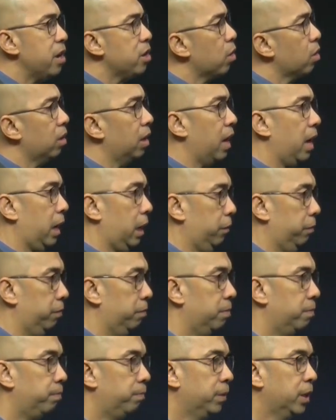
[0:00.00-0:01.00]
in your
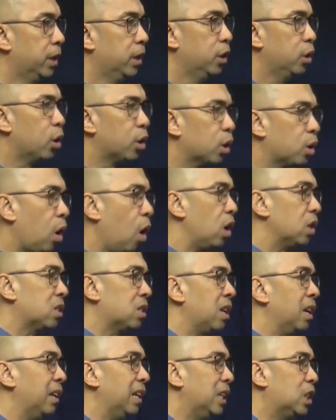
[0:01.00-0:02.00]
life. You're
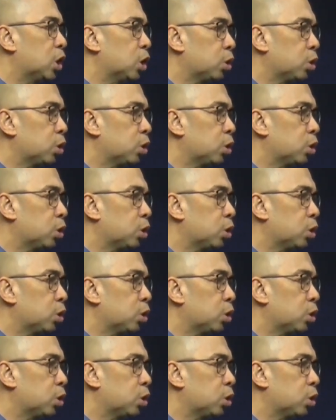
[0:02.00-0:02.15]
constantly